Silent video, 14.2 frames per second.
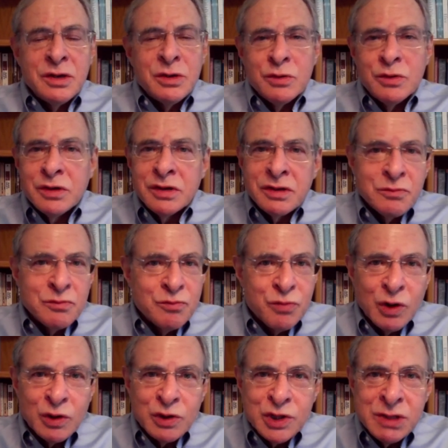You
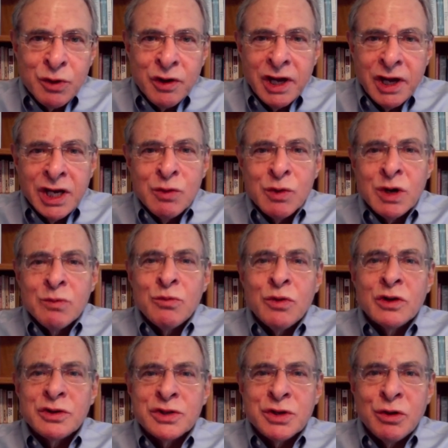can purchase the book
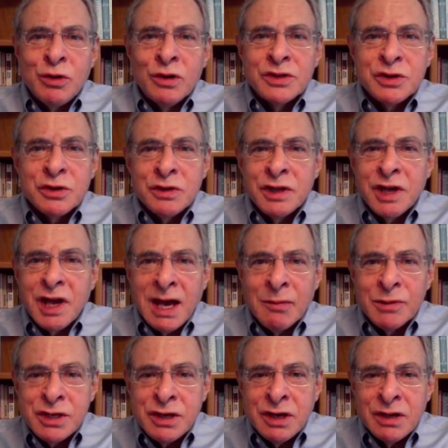anywhere books are sold,
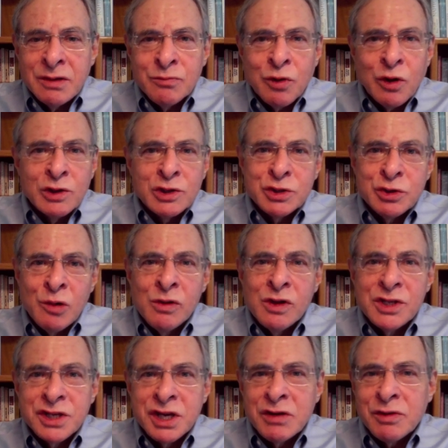certainly Amazon, Barnes &
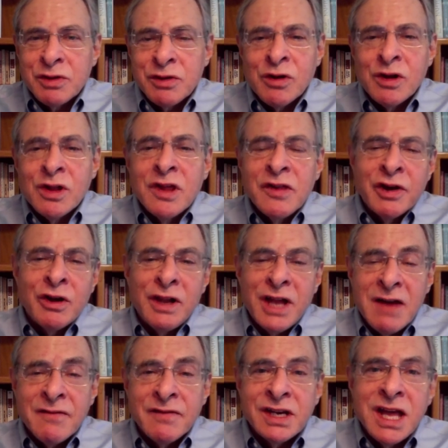Noble, et cetera.
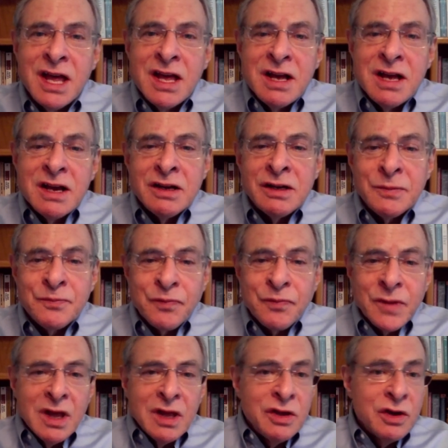They all have it.
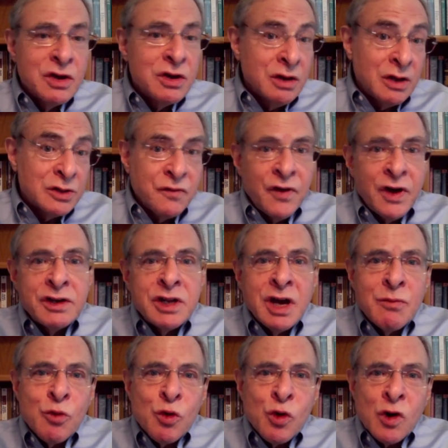You can also
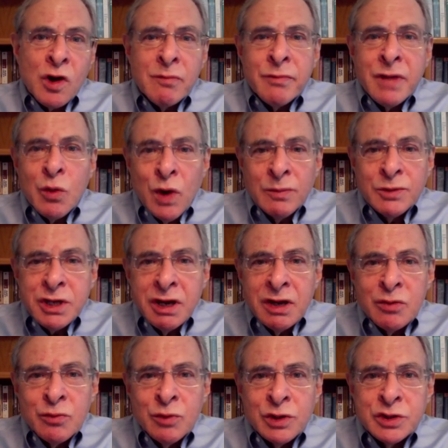find out more on my
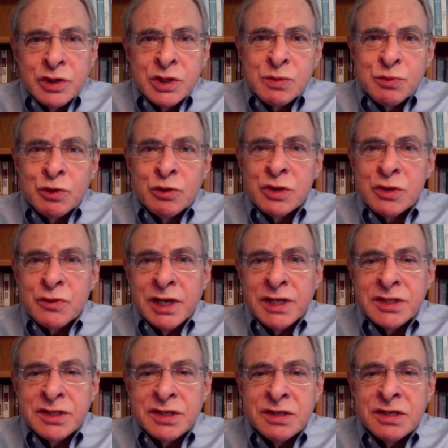website, which is
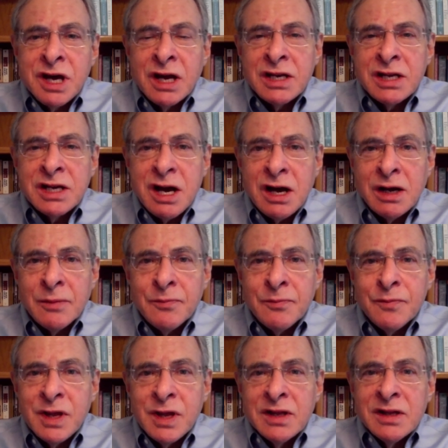
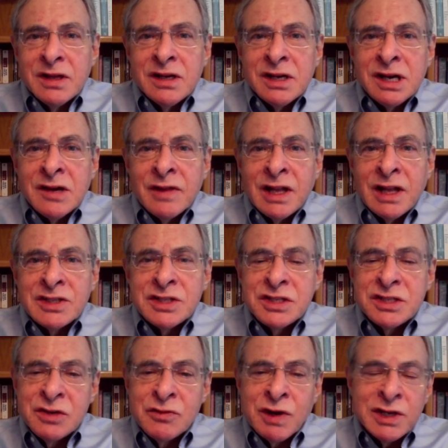brucegreyson.com.
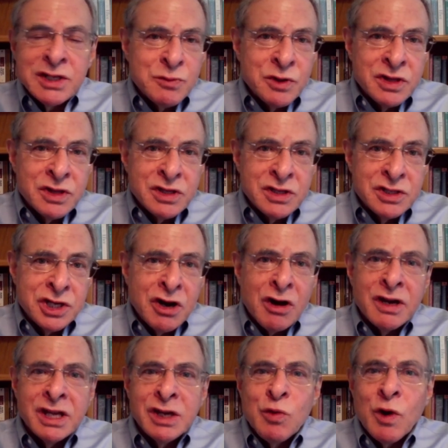That's Greyson with
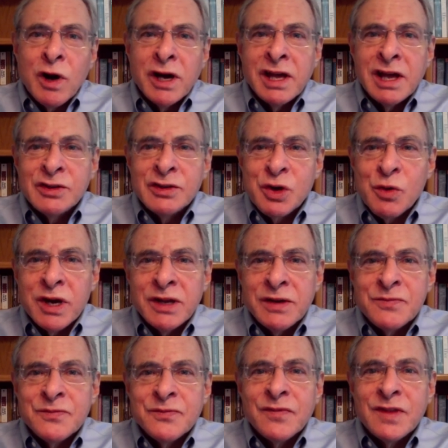
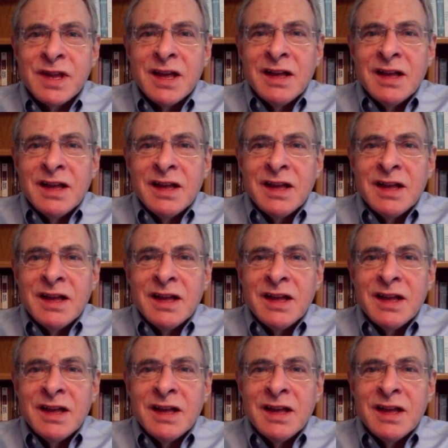Greyson.